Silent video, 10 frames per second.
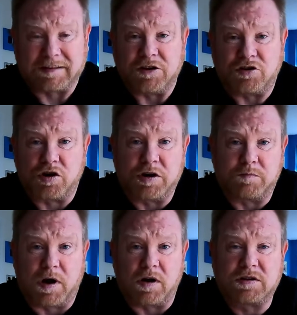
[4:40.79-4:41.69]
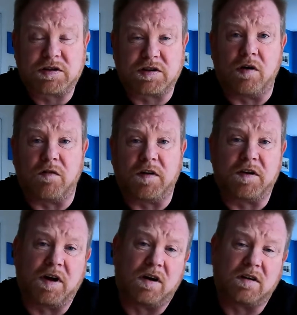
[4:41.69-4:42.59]
joint box, so if your
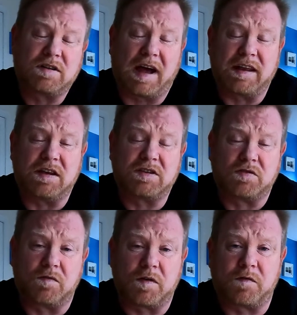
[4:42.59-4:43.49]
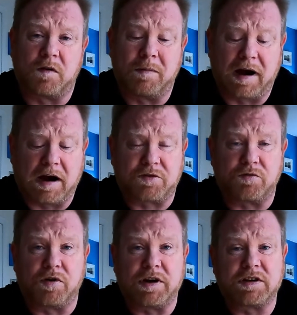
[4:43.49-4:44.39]
dogs suffer from
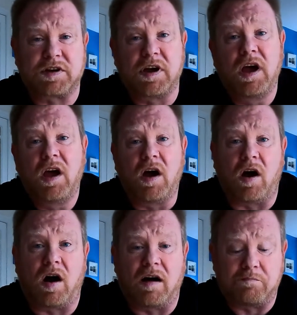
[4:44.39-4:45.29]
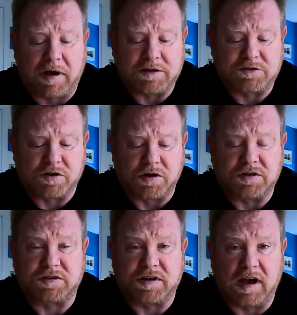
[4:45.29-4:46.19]
arthritis or have bad
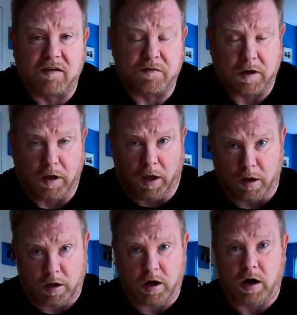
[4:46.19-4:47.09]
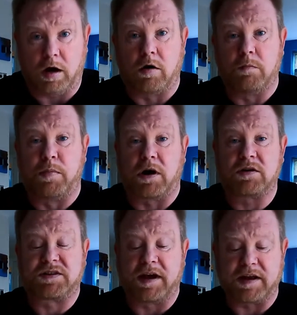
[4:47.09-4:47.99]
joints, they have a whole
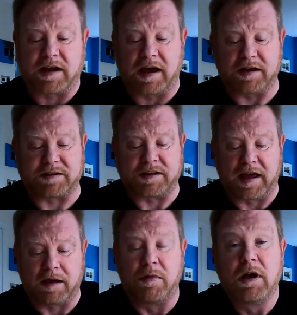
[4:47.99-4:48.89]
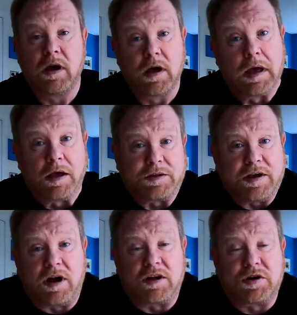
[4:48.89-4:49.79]
box dedicated to them. They
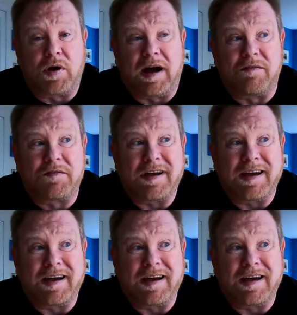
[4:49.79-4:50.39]
also have